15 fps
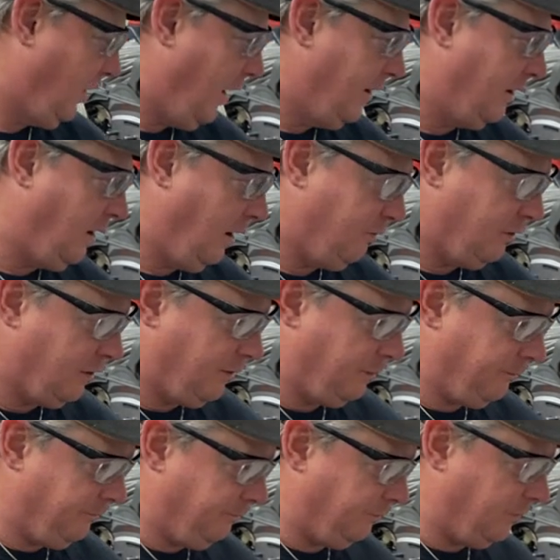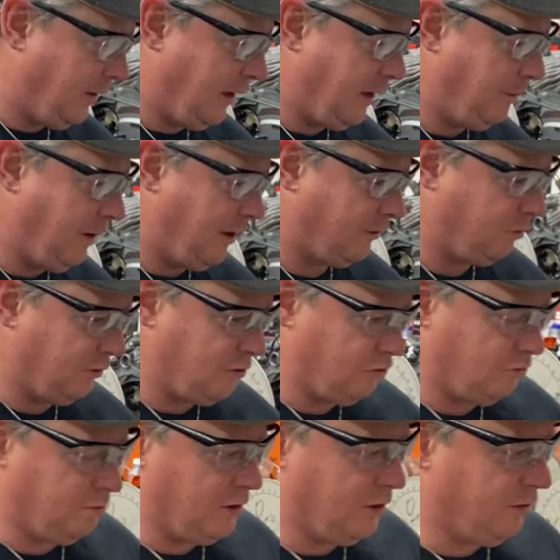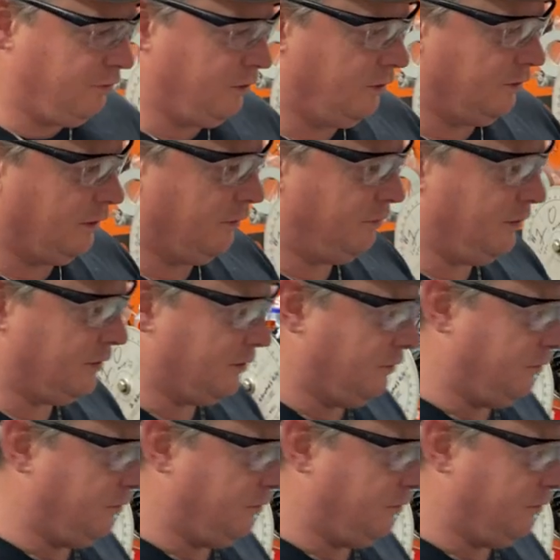side cover that he makes, which is beautiful, to fit